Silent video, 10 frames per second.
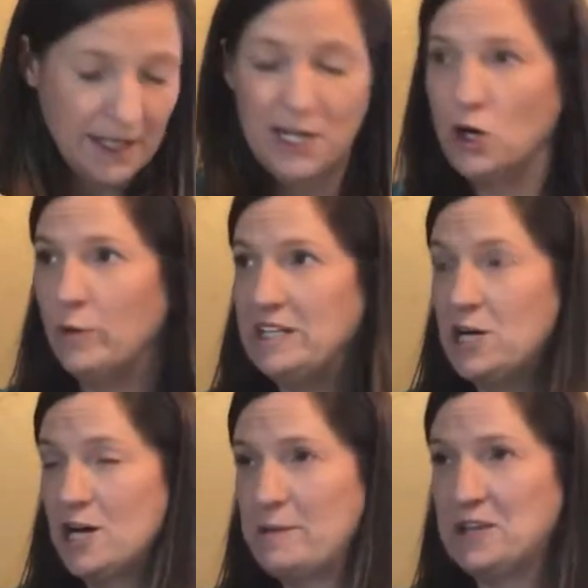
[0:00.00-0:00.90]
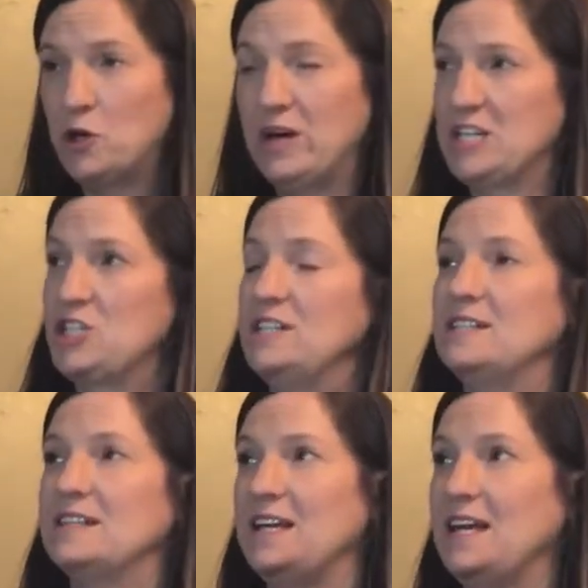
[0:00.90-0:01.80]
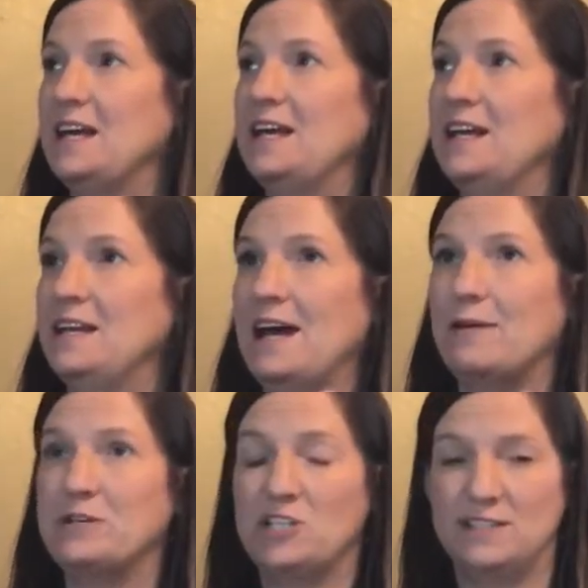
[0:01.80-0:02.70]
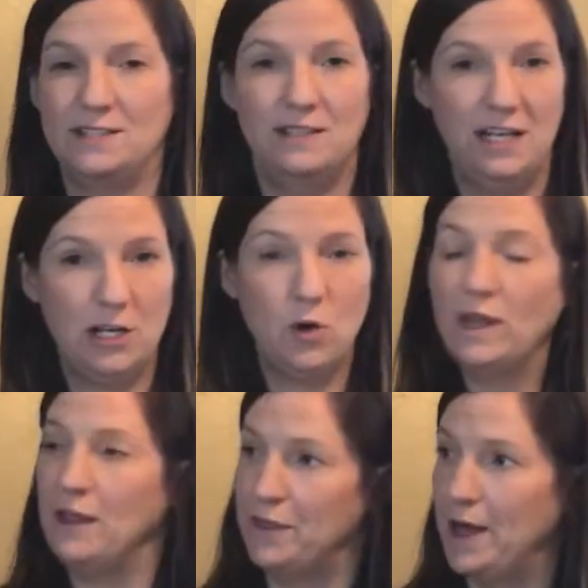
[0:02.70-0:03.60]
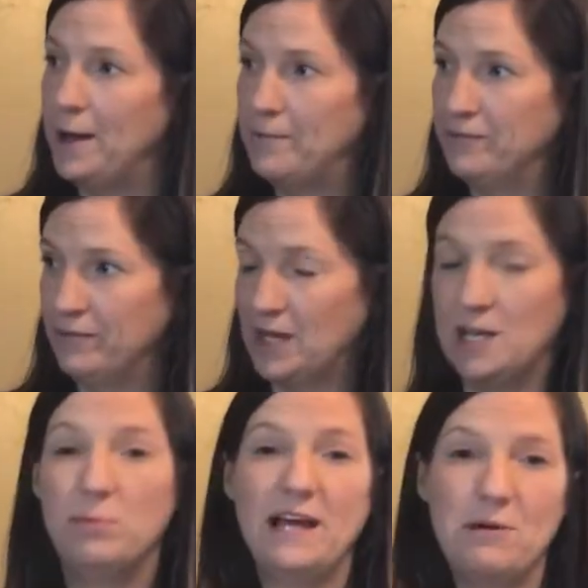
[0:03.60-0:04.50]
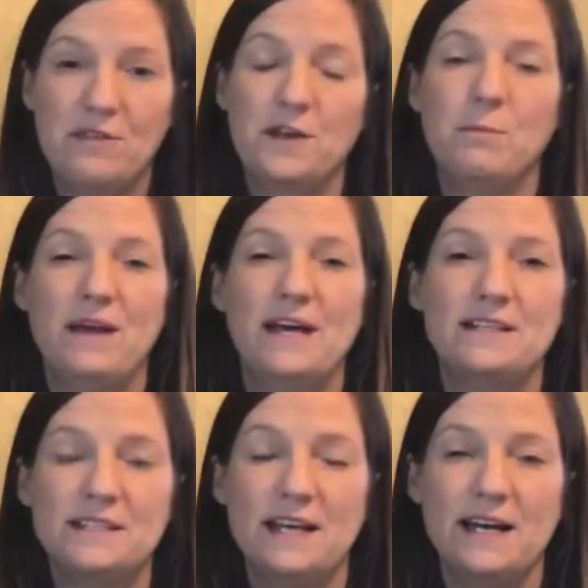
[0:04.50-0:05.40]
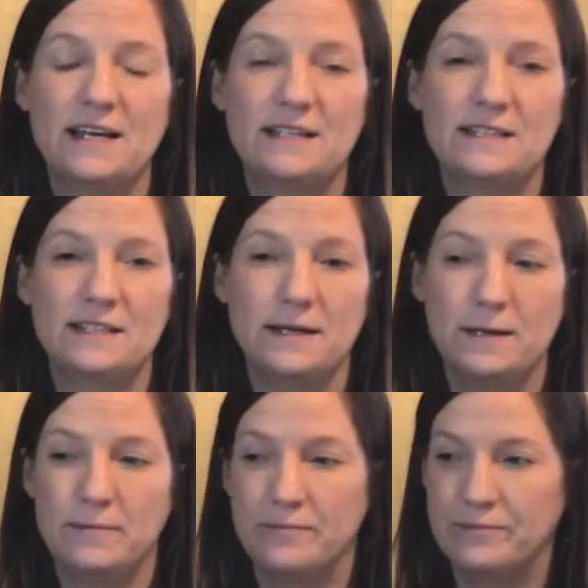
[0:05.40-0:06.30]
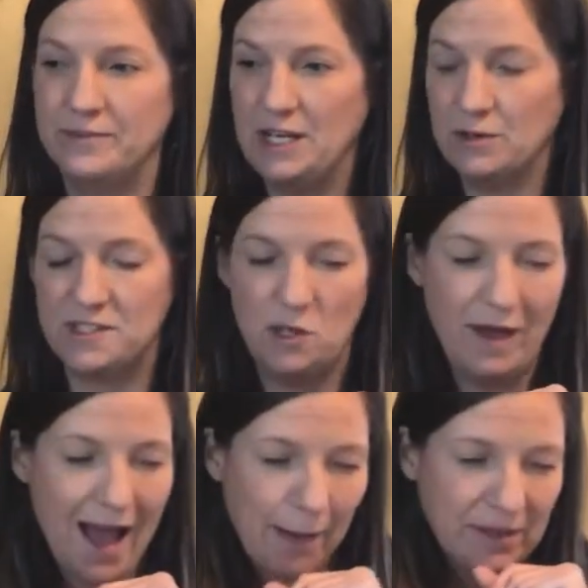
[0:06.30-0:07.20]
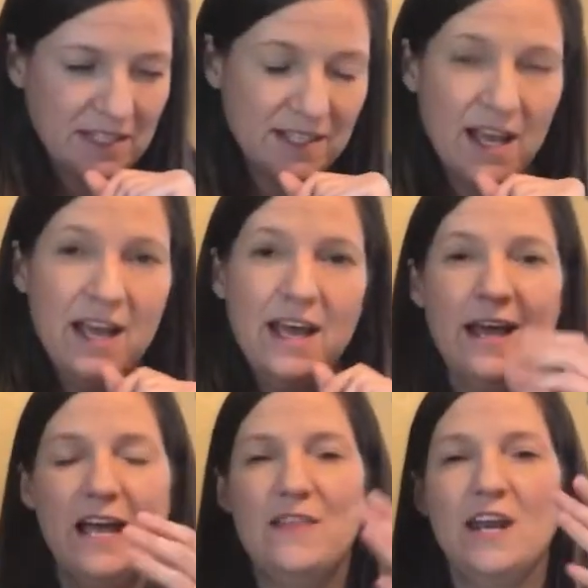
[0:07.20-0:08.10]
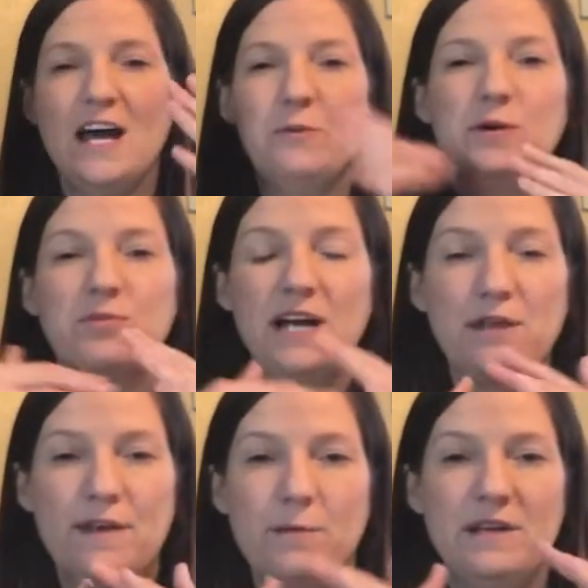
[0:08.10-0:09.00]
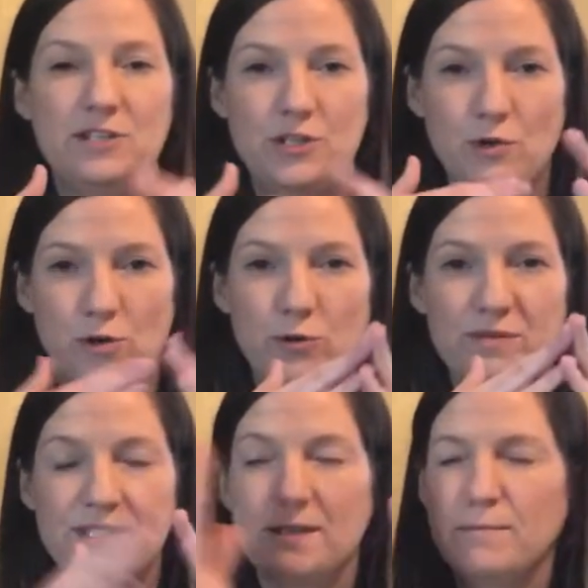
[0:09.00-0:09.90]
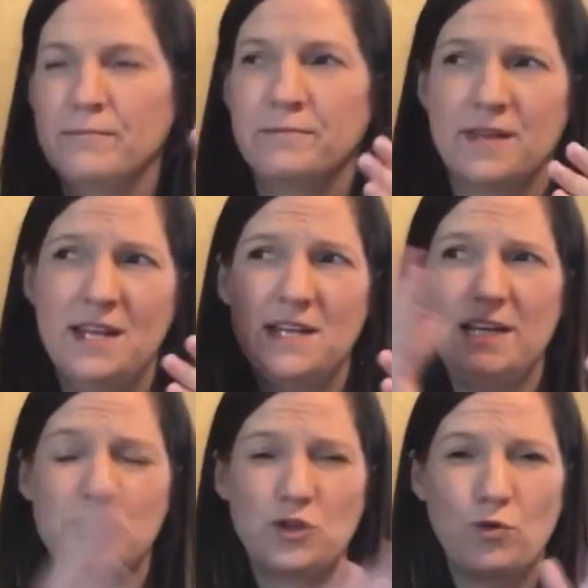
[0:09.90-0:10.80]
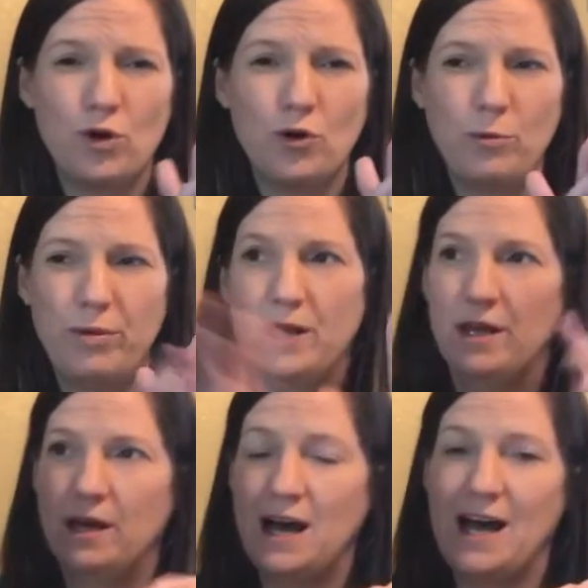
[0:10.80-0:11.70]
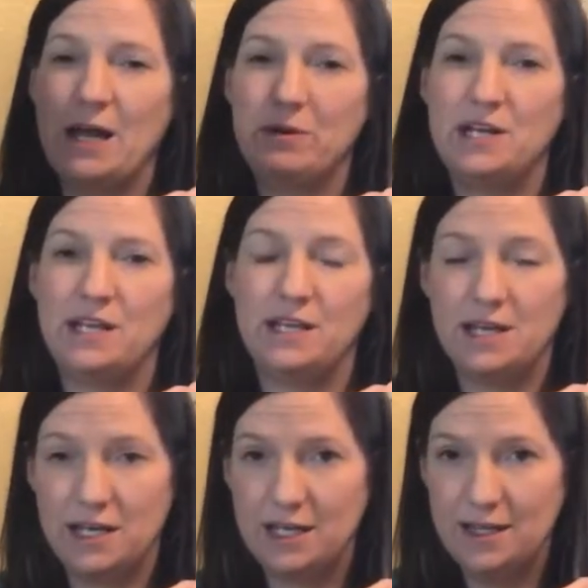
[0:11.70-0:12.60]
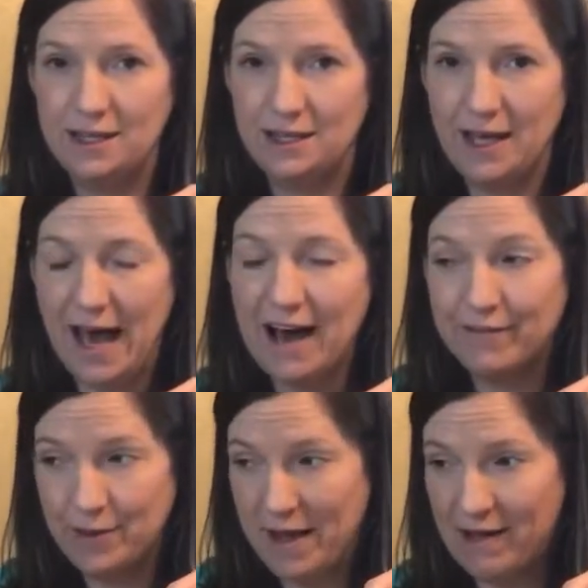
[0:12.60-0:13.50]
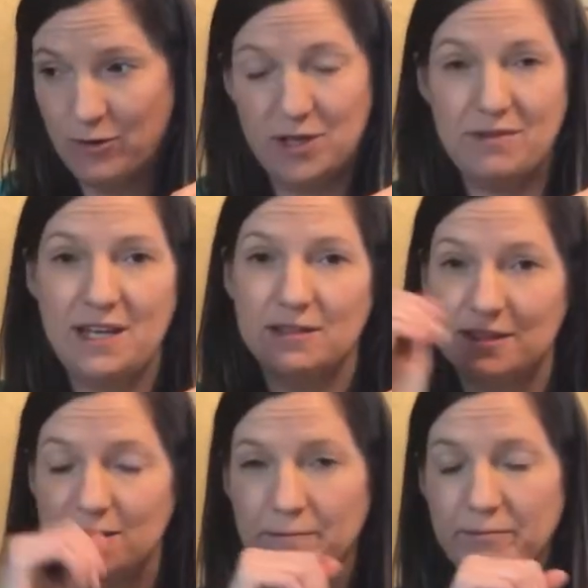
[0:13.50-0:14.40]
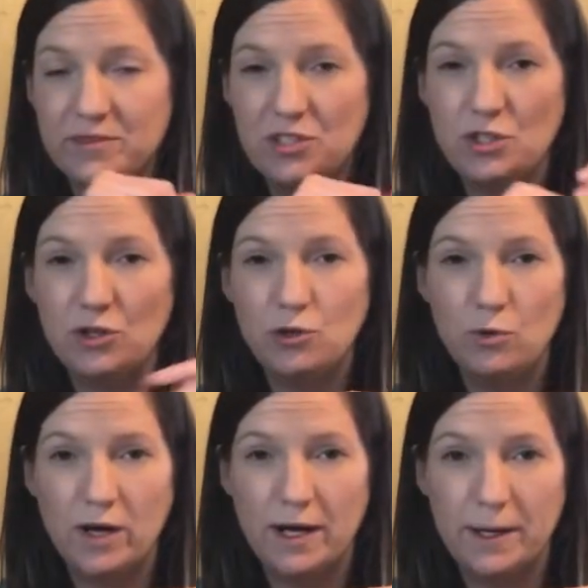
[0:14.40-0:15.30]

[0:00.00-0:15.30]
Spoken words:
you know, we talk about the questions again. I would just, you know, let them kind of play with it a bit and, you know, see what happens. And then I would break them into groups. And in each group, I would have them have one of these to